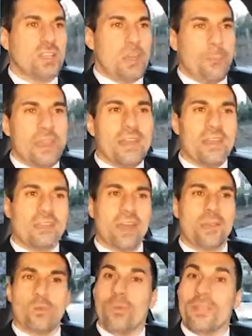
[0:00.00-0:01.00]
Meaning
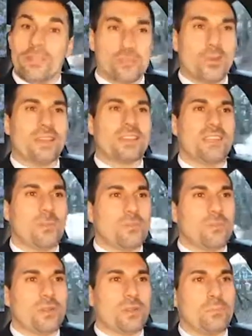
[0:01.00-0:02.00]
that when you're trying to come
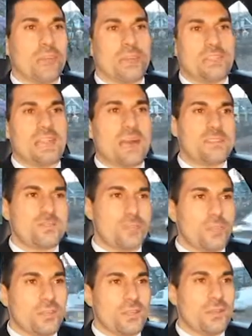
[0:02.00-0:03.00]
to a complete stop
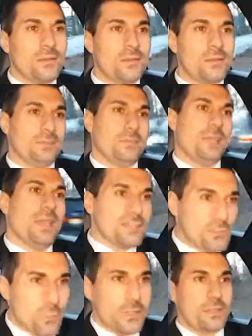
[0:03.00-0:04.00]
smoothly, it's
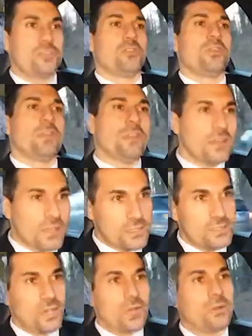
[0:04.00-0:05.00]
really jerking you and
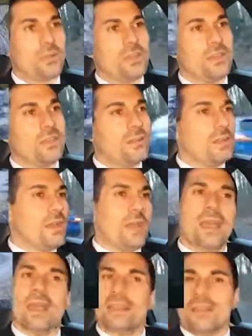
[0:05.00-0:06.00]
juddering you,
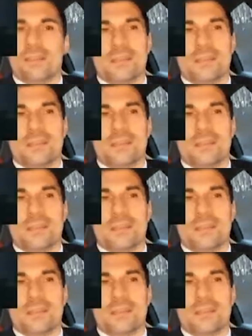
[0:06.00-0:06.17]
and